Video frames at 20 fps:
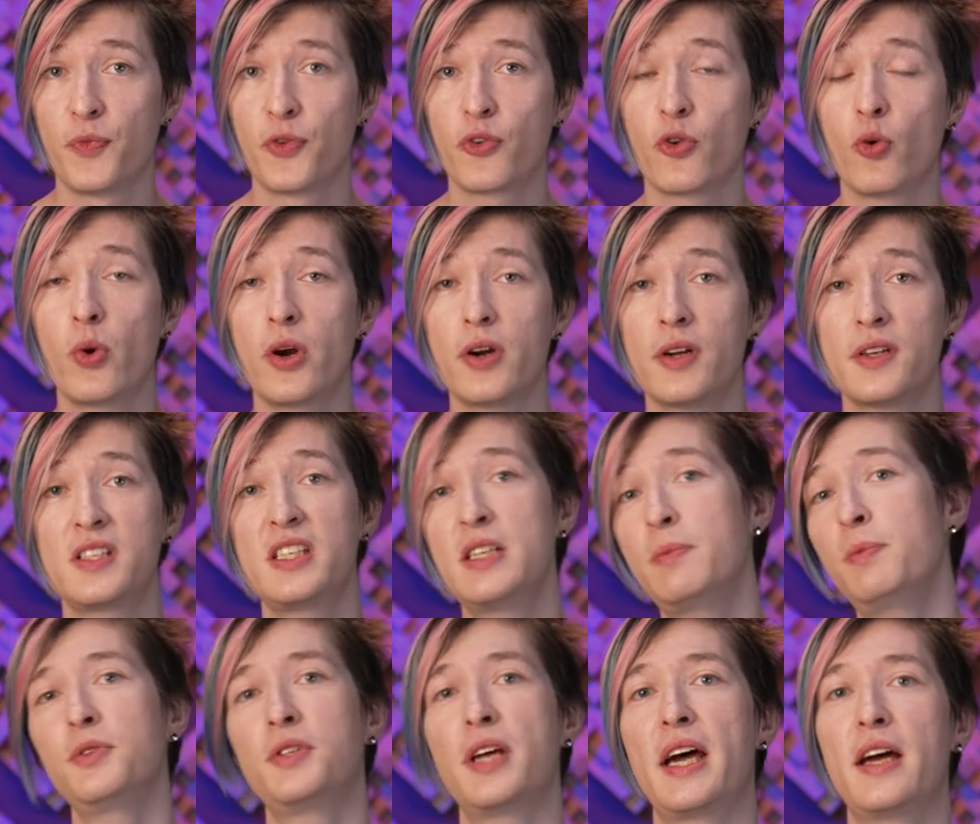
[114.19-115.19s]
So whereas
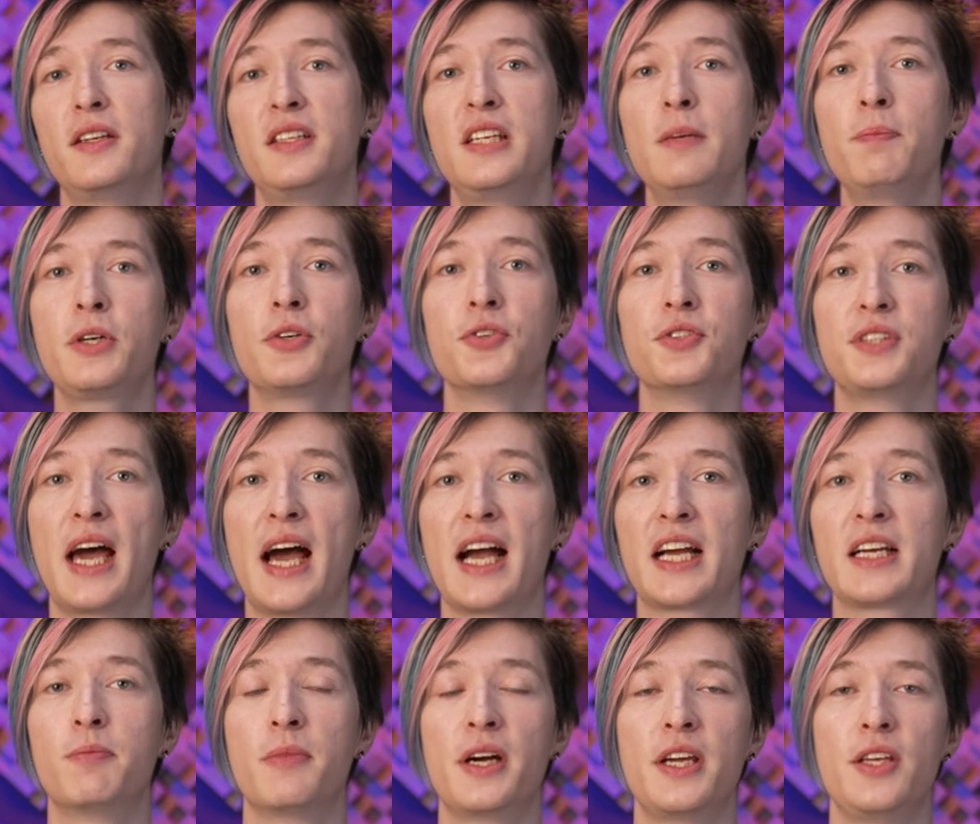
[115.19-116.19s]
typical
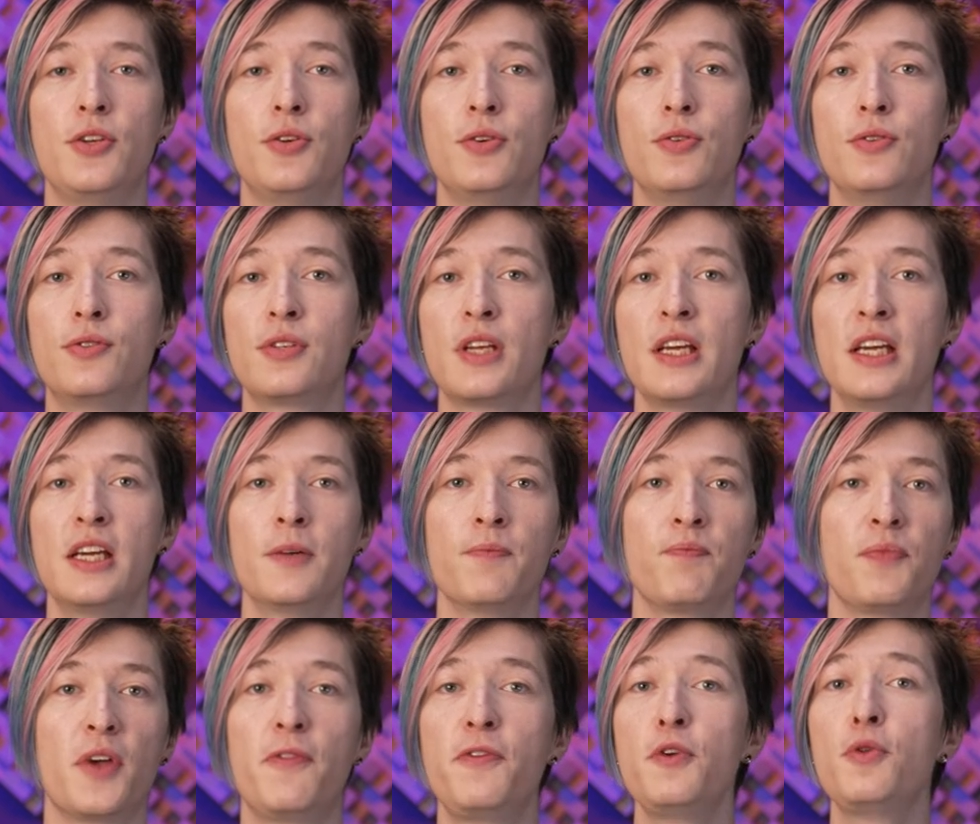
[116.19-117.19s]
DAC might use
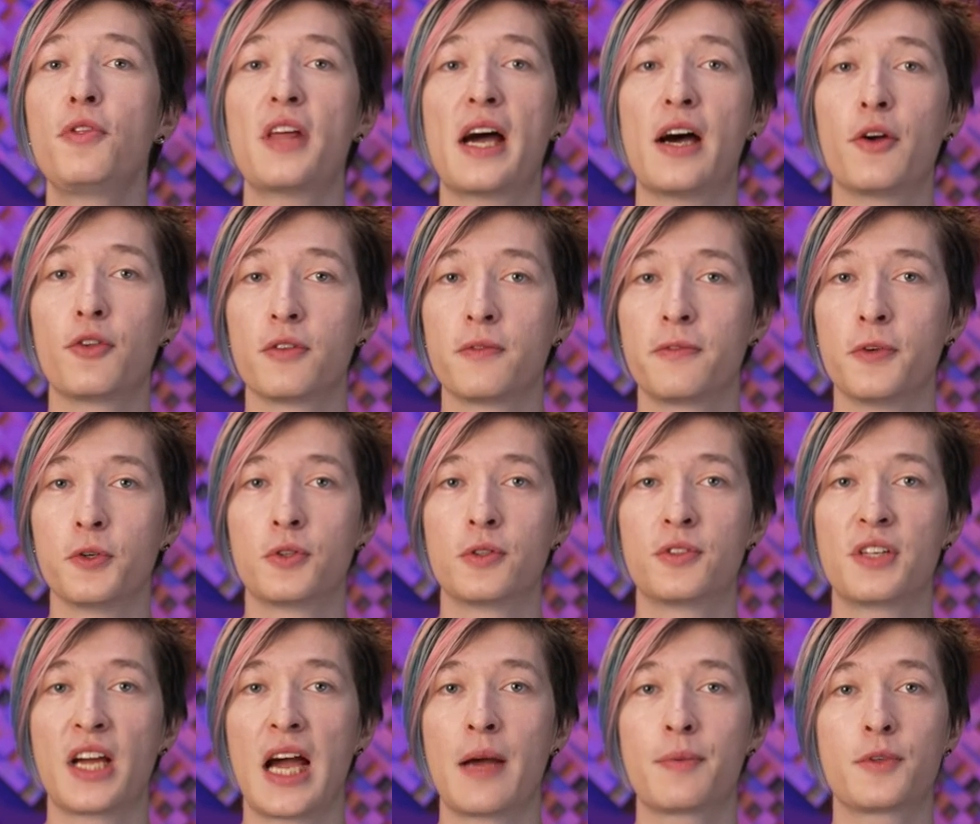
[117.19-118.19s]
a few thousand
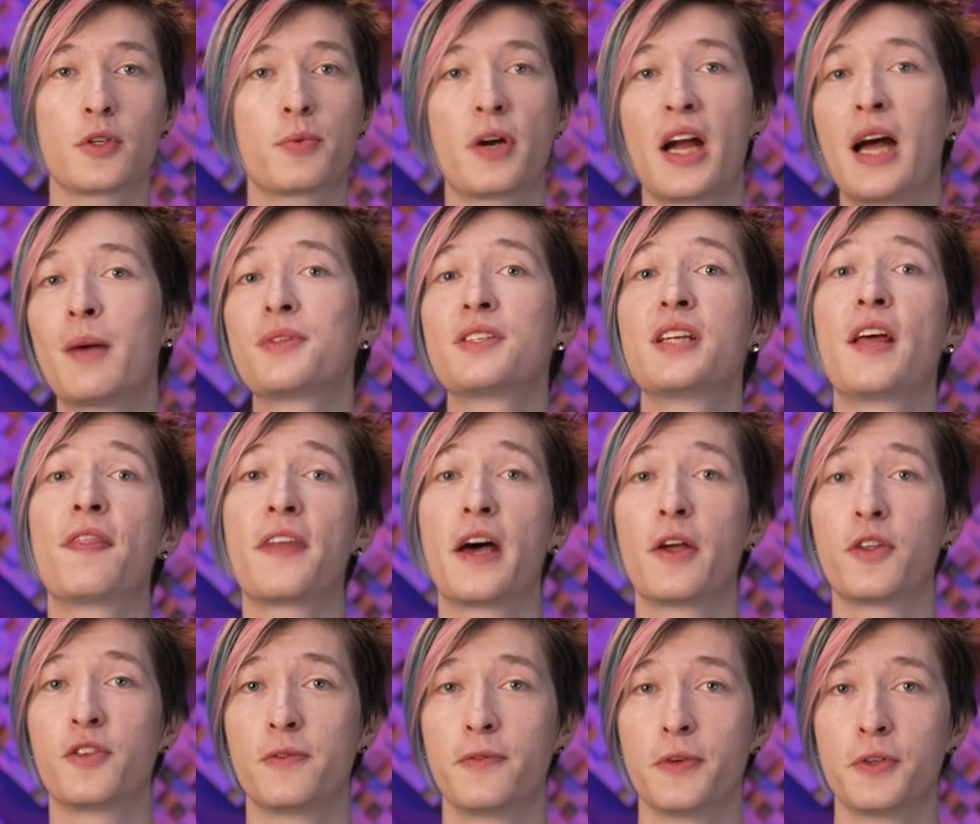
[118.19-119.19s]
filter taps or perhaps
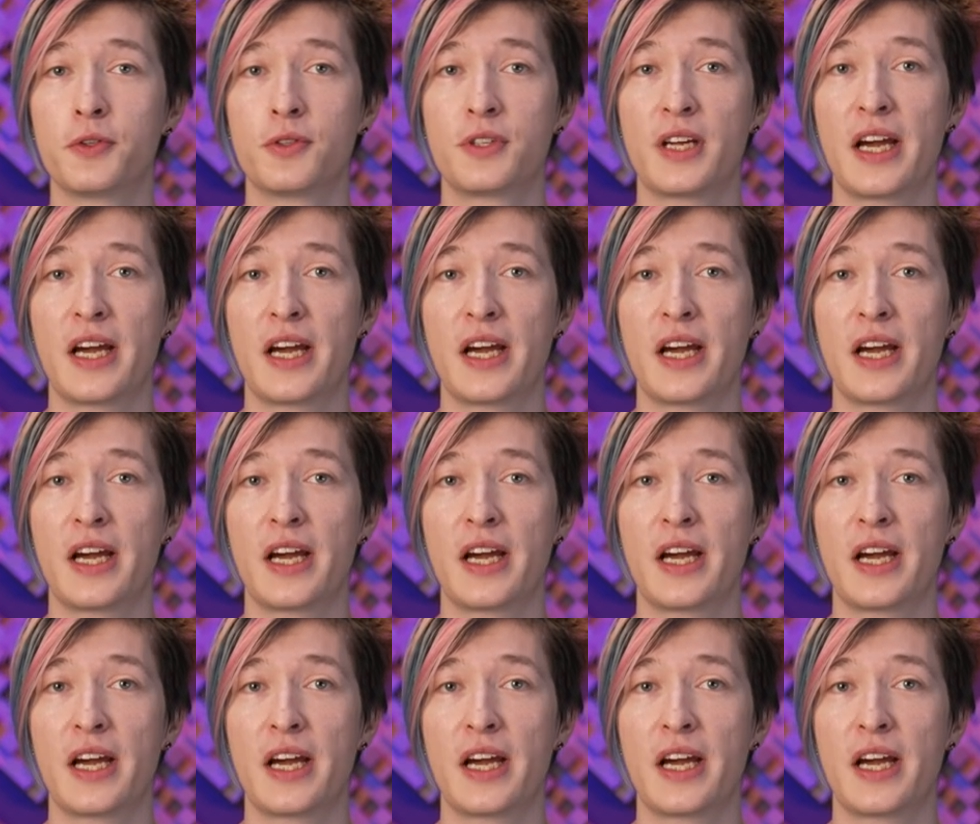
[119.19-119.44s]
10,000 filter